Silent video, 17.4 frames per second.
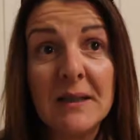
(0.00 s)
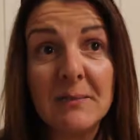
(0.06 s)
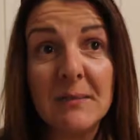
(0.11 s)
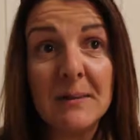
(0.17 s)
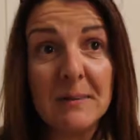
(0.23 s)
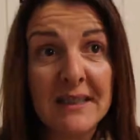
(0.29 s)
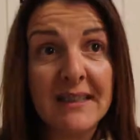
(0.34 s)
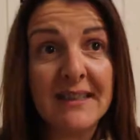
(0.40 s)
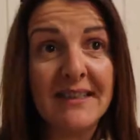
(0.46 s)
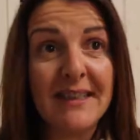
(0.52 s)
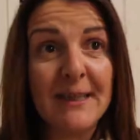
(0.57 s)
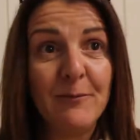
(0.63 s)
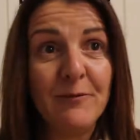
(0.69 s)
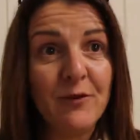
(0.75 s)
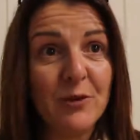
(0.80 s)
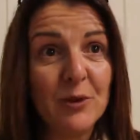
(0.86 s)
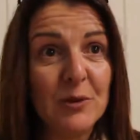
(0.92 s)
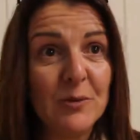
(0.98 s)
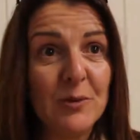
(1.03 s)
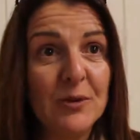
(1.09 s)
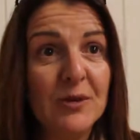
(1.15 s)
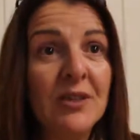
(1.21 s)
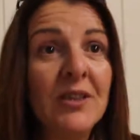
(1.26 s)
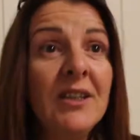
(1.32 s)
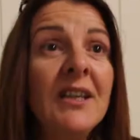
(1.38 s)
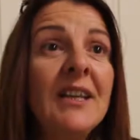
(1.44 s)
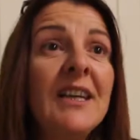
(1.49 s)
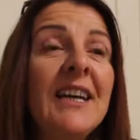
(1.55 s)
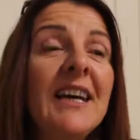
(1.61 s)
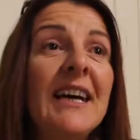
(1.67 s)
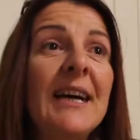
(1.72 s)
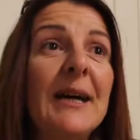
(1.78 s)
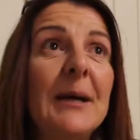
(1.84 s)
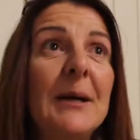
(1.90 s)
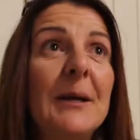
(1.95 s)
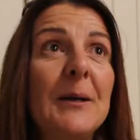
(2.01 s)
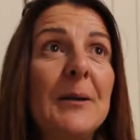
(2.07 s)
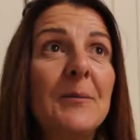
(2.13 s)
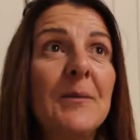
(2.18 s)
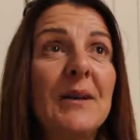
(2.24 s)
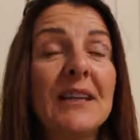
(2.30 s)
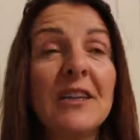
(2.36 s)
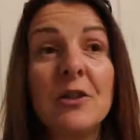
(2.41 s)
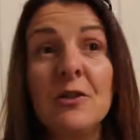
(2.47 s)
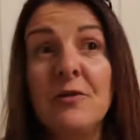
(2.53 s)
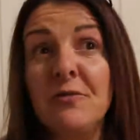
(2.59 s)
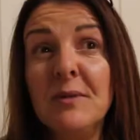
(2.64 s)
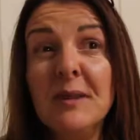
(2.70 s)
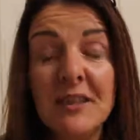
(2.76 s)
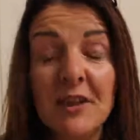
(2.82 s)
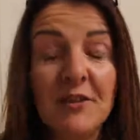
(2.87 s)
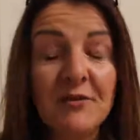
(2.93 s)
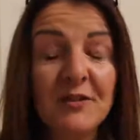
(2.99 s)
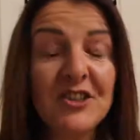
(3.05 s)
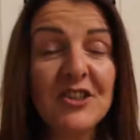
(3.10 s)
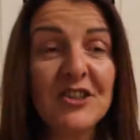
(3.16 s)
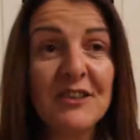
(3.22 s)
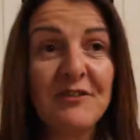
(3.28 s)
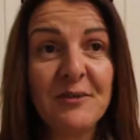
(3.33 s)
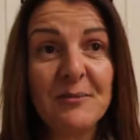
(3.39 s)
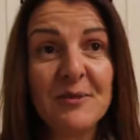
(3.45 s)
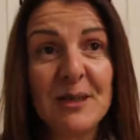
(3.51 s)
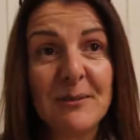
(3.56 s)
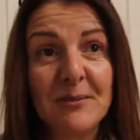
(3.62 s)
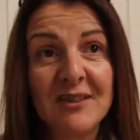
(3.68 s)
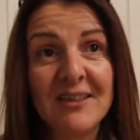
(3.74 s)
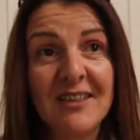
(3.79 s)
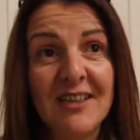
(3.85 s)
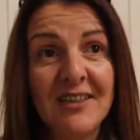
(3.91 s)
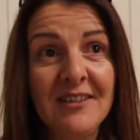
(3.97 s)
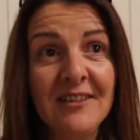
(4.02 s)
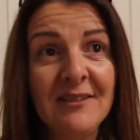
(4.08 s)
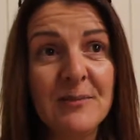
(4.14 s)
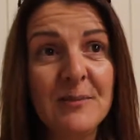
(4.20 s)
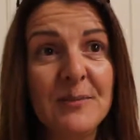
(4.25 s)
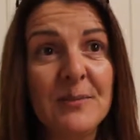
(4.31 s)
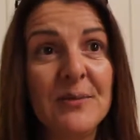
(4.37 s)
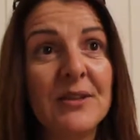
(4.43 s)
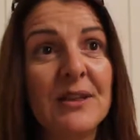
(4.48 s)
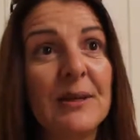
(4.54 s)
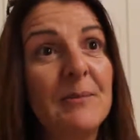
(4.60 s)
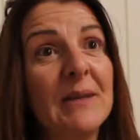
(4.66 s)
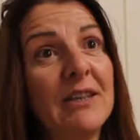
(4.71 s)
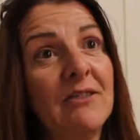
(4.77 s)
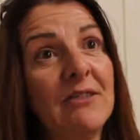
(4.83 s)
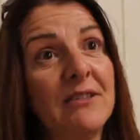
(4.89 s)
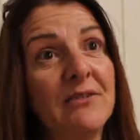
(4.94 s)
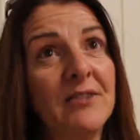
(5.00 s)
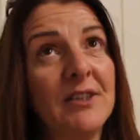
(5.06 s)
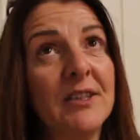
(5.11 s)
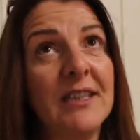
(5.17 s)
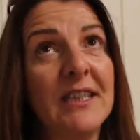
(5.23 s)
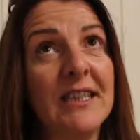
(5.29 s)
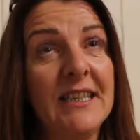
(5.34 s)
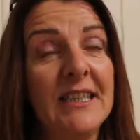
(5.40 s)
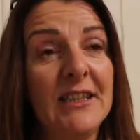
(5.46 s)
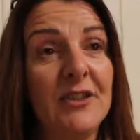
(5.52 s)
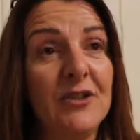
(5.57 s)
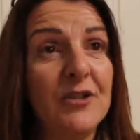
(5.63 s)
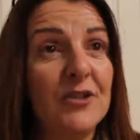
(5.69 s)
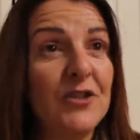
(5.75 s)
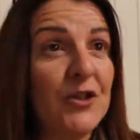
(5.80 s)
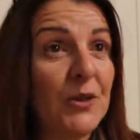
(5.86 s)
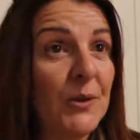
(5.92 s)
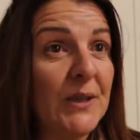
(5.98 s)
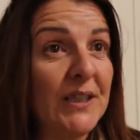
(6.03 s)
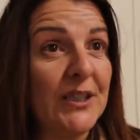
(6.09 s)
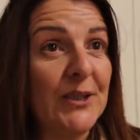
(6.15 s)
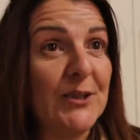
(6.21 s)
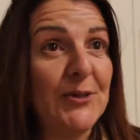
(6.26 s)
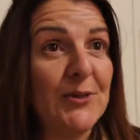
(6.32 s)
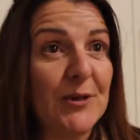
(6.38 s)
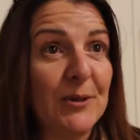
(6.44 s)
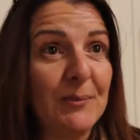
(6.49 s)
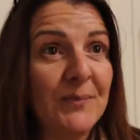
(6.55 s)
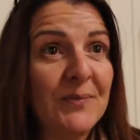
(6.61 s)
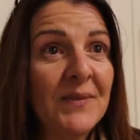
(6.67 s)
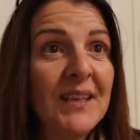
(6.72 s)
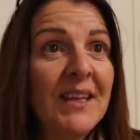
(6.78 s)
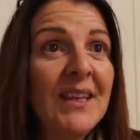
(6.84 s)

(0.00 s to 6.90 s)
by my maiden name, Fiona Moore. I come originally from Topnacana, but I'm now living in Doohan in Drum.